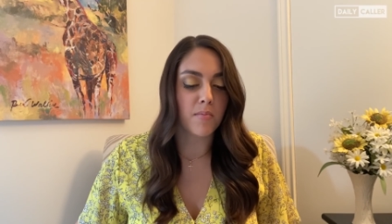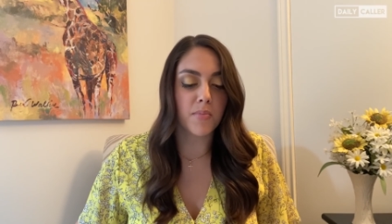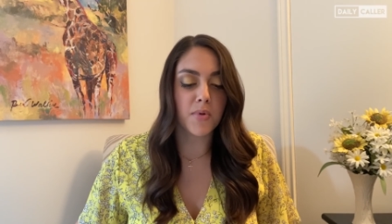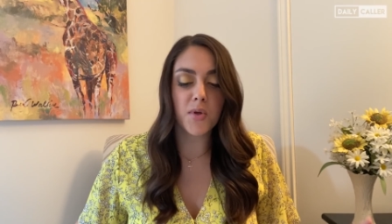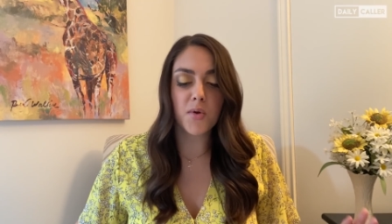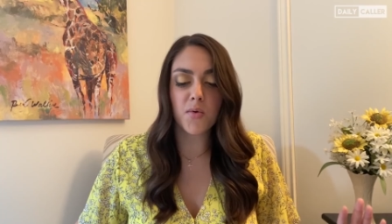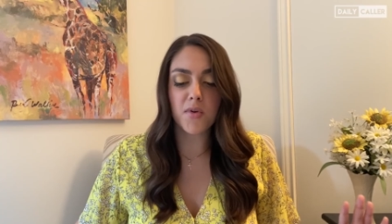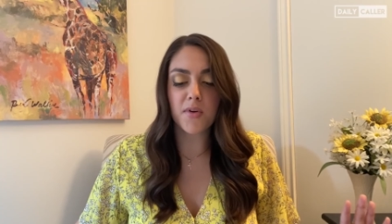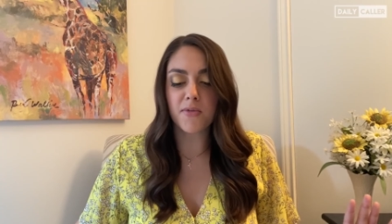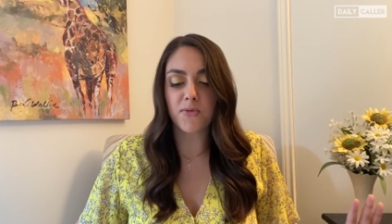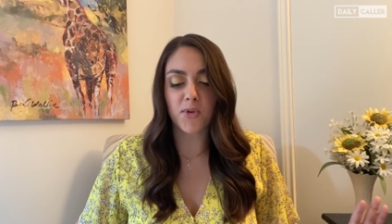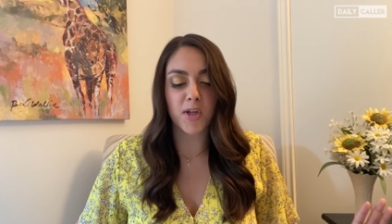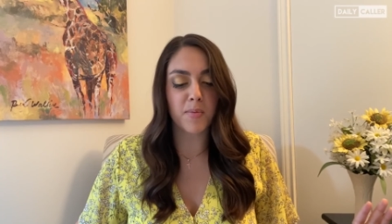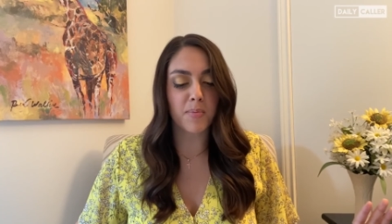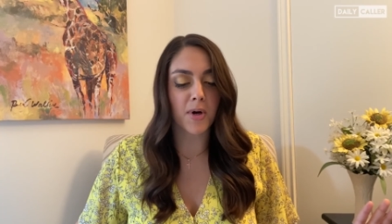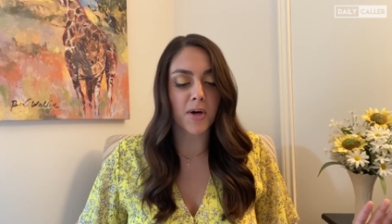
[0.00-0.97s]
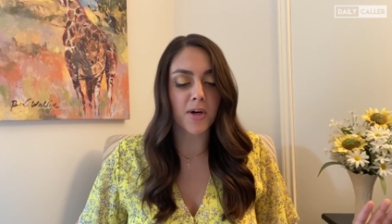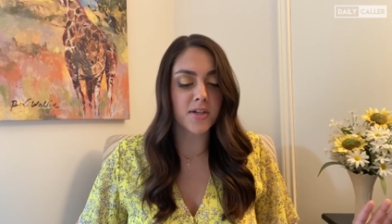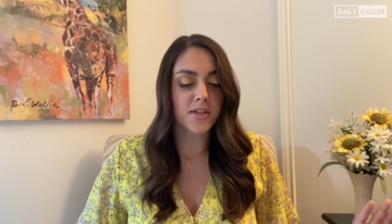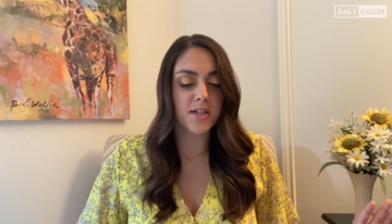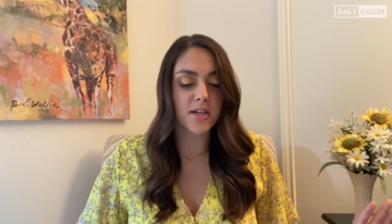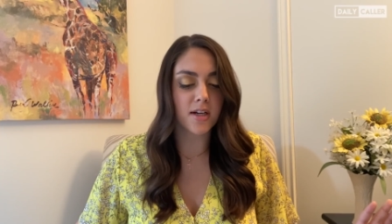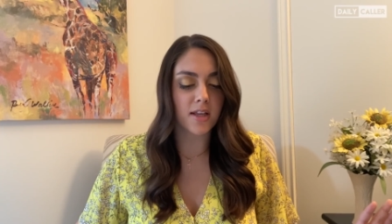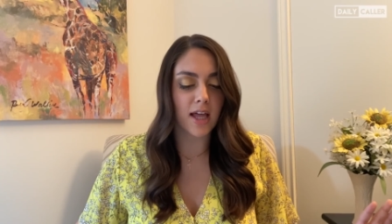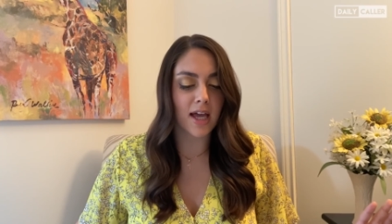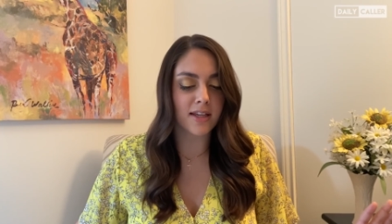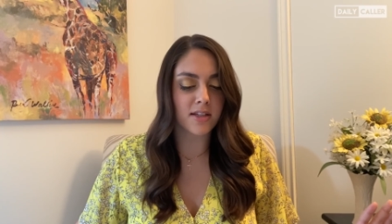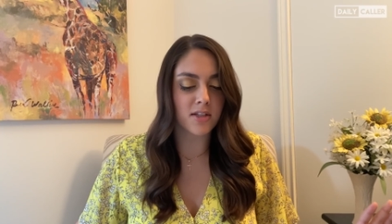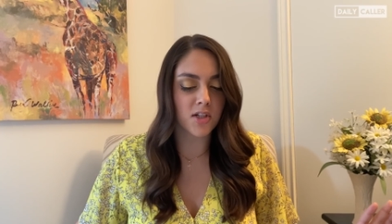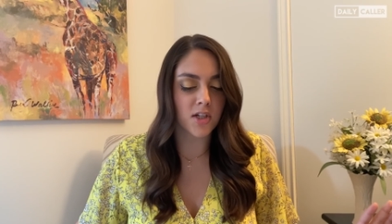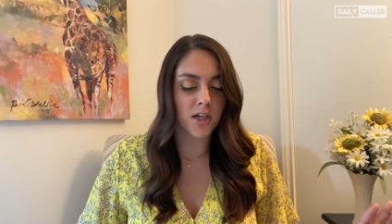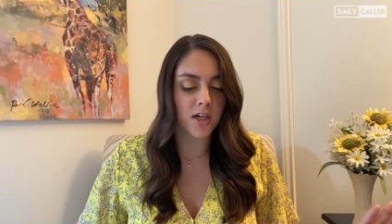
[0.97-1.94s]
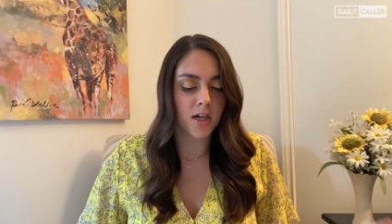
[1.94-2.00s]
beautifully
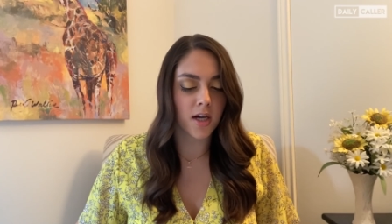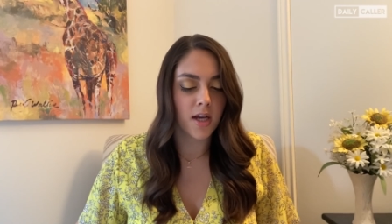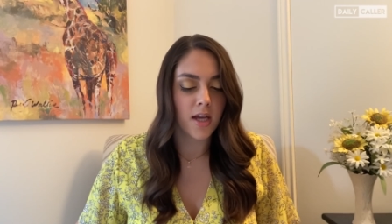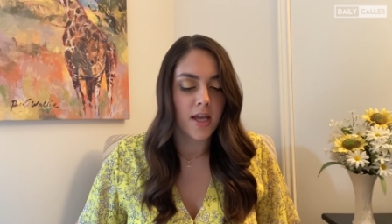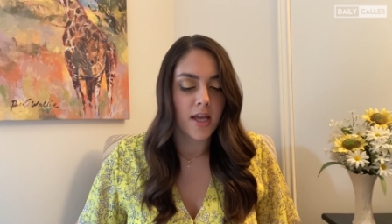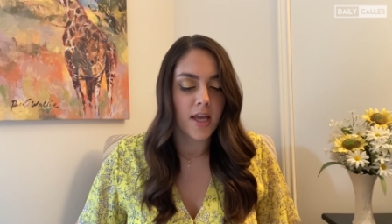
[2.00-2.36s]
personalized her